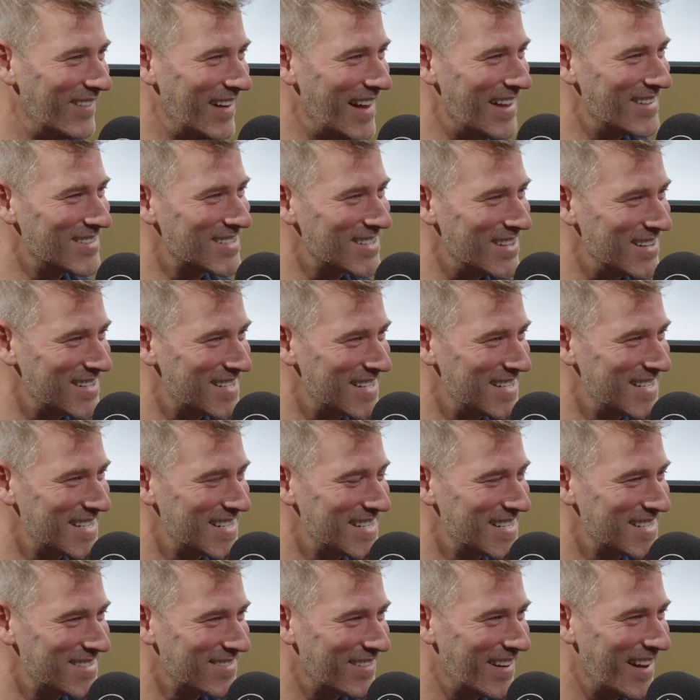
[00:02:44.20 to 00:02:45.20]
We have
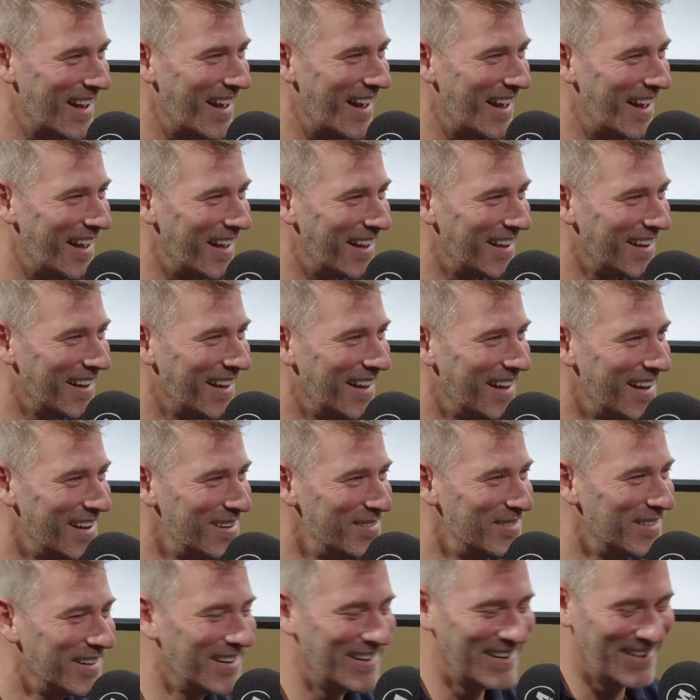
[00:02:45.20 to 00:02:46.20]
sausages.
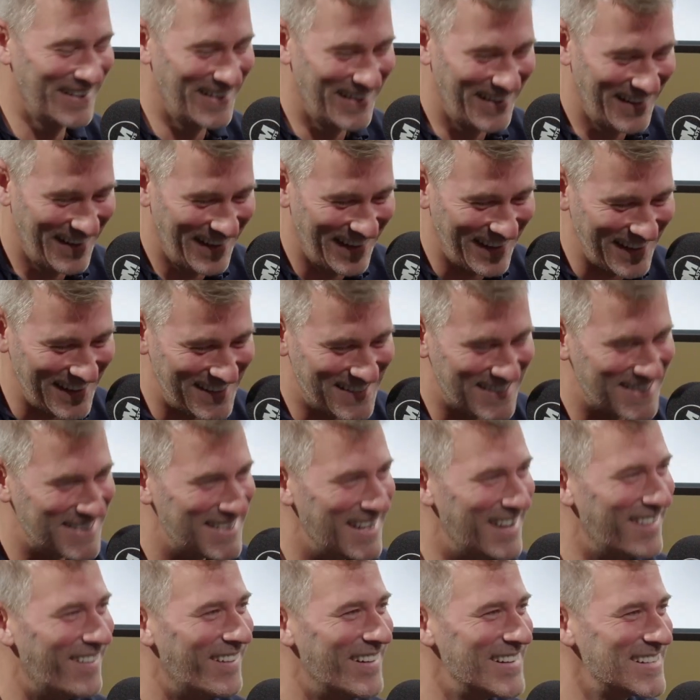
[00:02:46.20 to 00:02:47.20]
It's
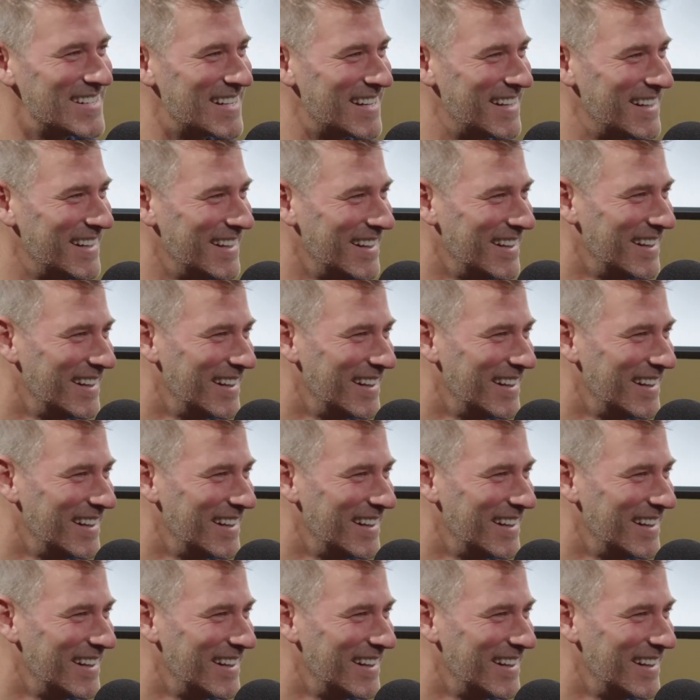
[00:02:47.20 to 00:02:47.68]
so Aussie.